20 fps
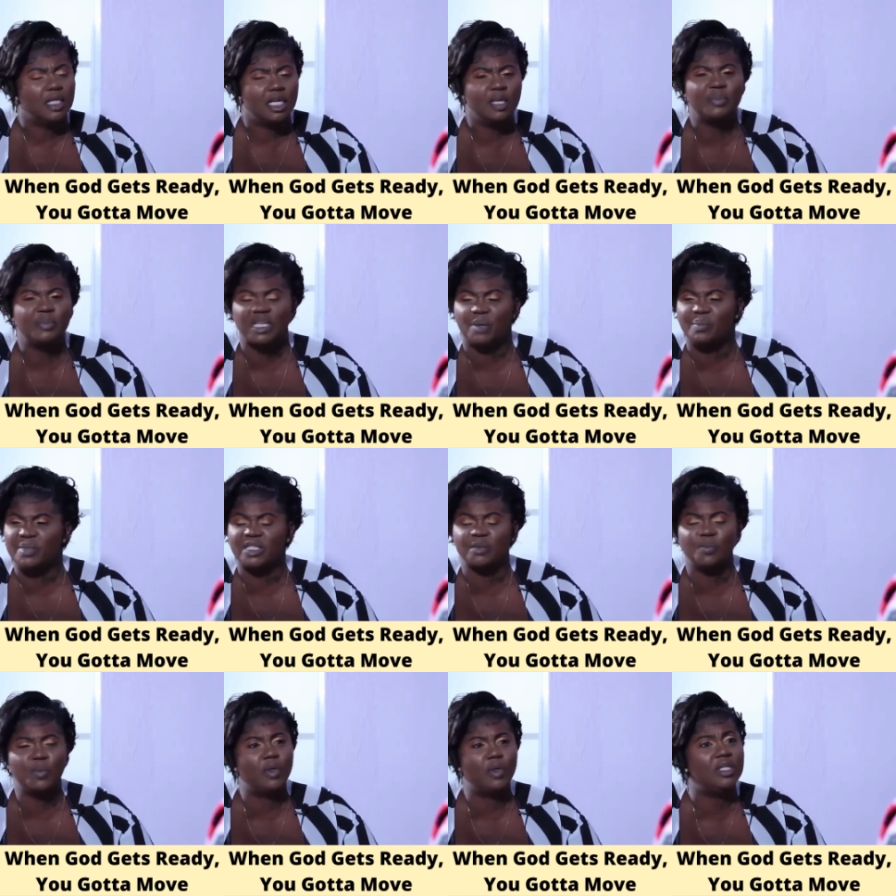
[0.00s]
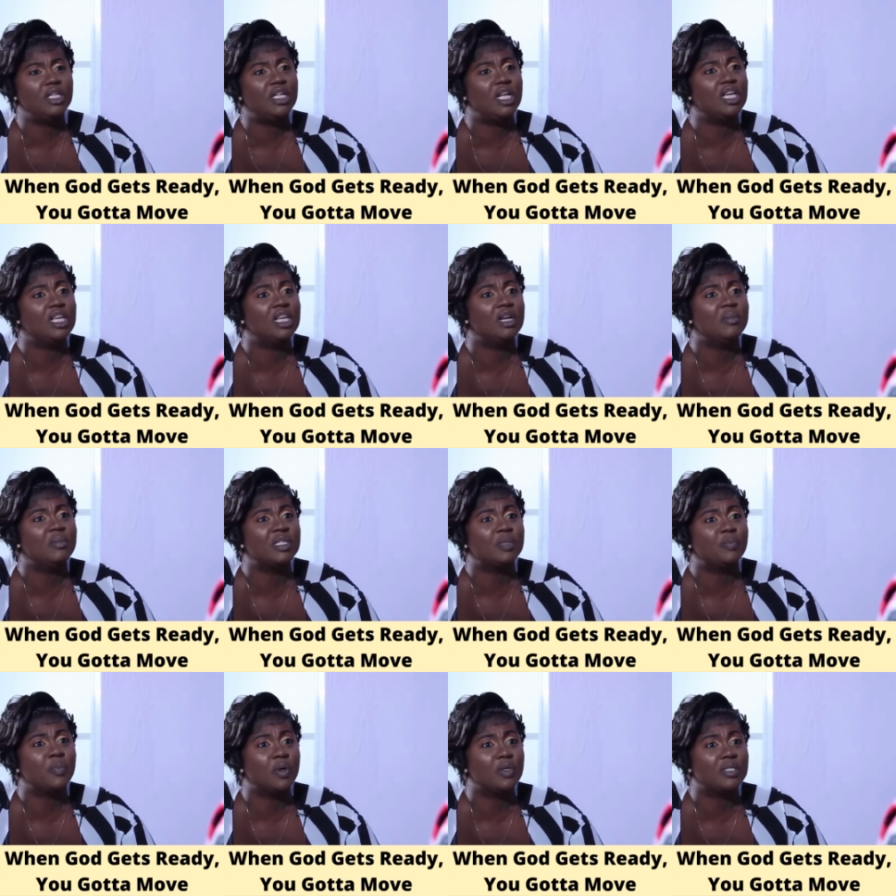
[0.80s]
him say, Miss Brown, you know, hear
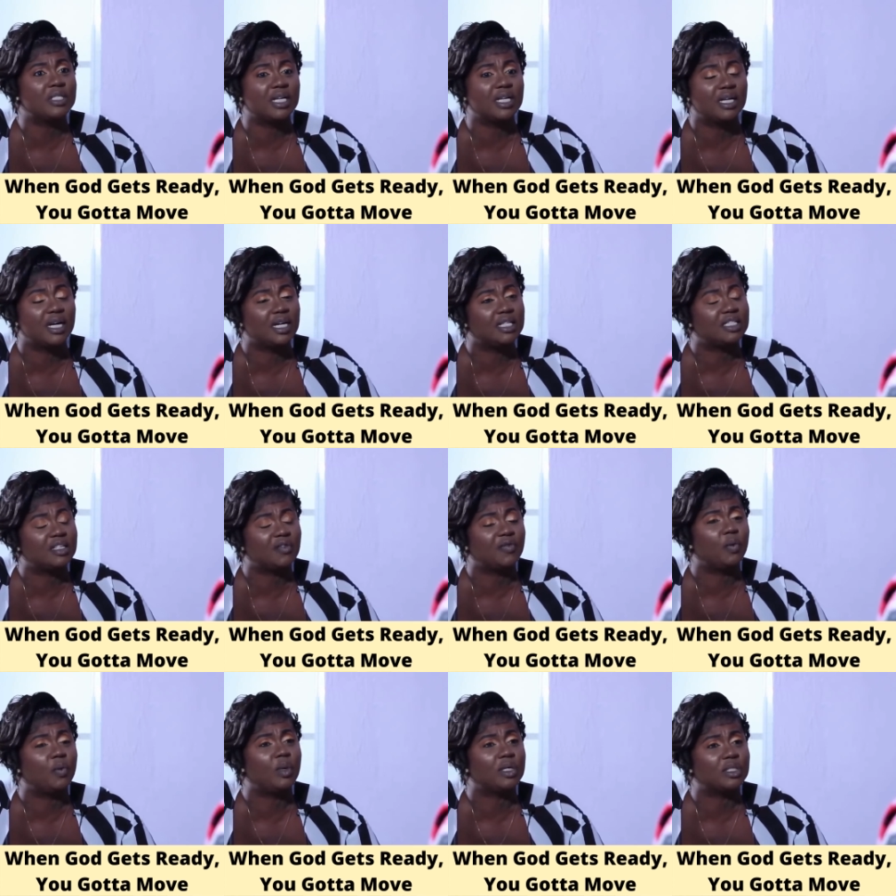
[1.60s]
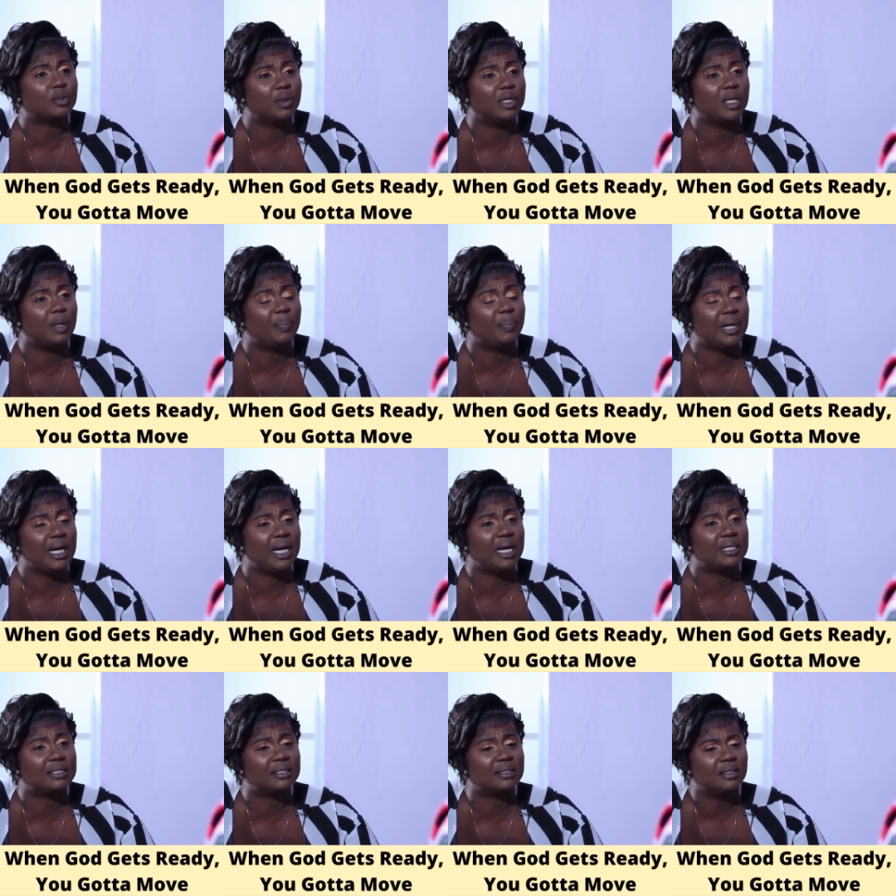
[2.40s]
Miss Brown say, God said, for wash away your
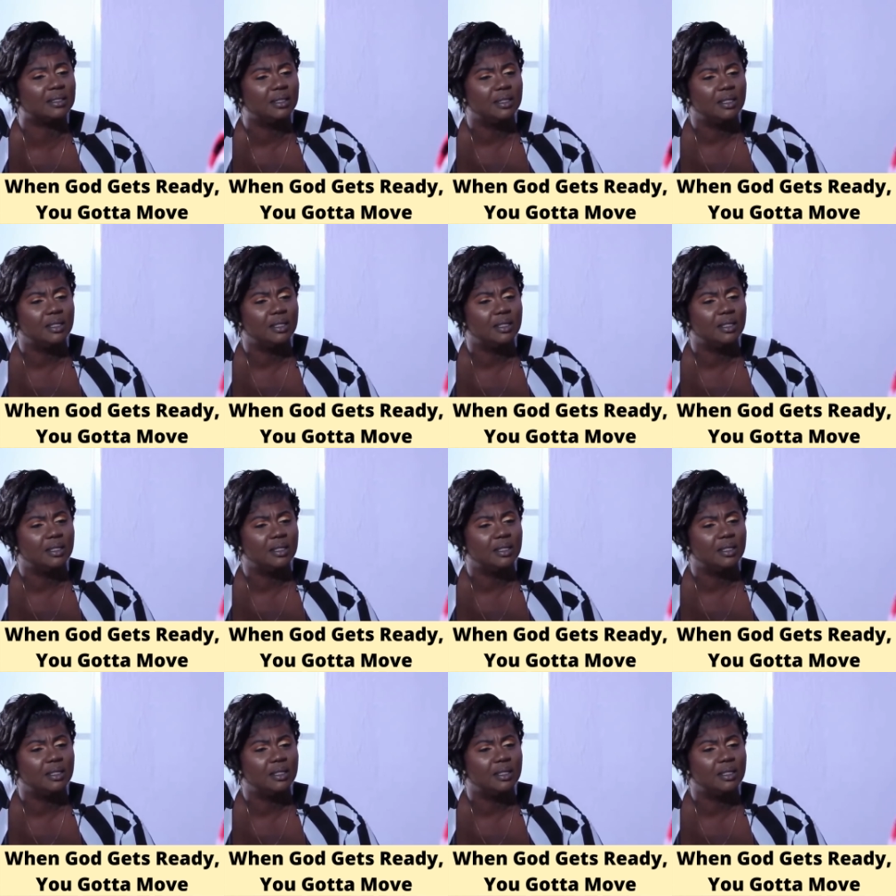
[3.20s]
past.